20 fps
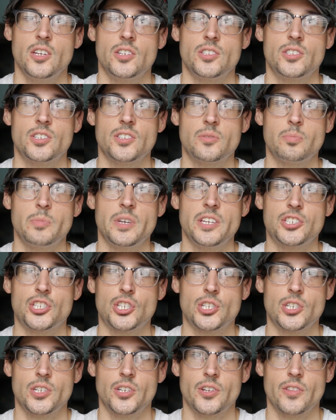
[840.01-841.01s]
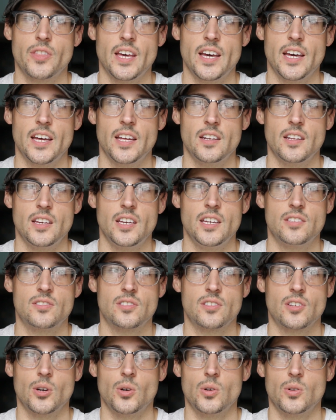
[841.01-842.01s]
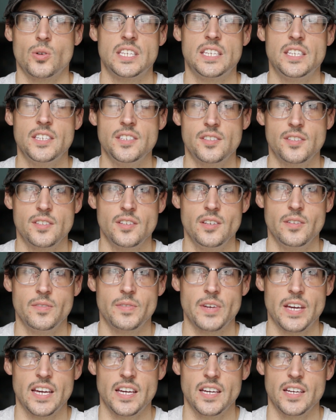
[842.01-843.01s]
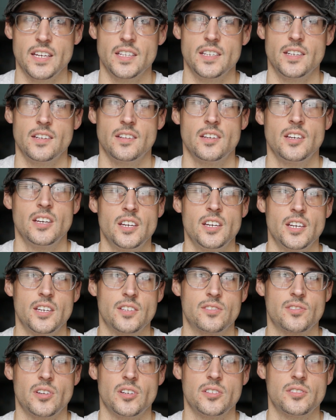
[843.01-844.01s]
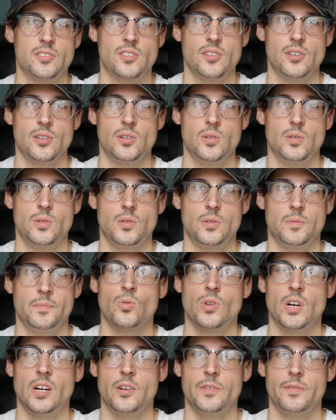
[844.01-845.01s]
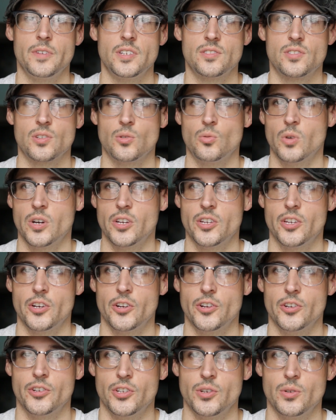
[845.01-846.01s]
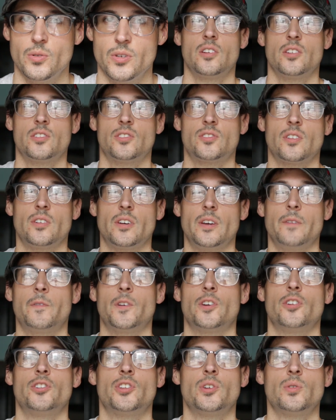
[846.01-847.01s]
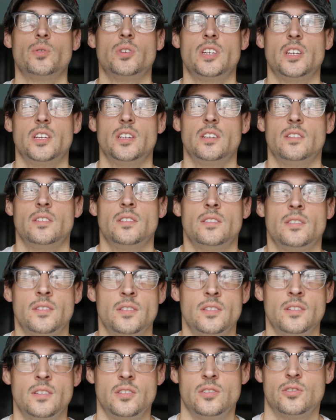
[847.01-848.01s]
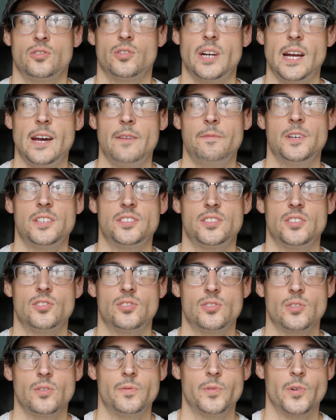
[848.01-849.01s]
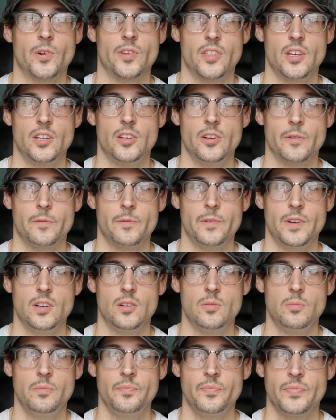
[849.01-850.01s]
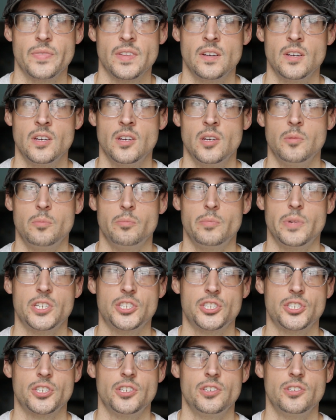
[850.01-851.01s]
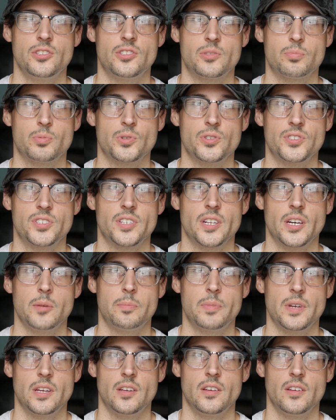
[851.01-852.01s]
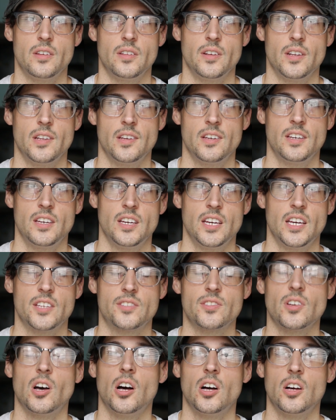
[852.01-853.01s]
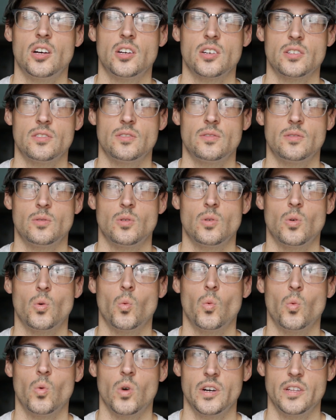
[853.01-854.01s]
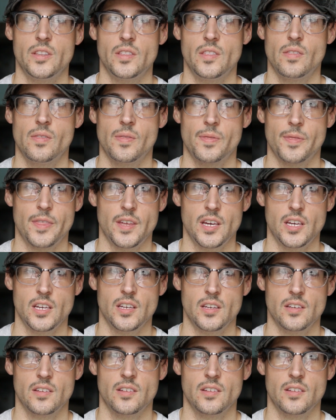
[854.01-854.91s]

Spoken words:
Just make sure that it's cohesive and it's also relevant to what you're doing. So if you're doing graphics and so forth in your film, make sure you spruce it up and it's all one thing.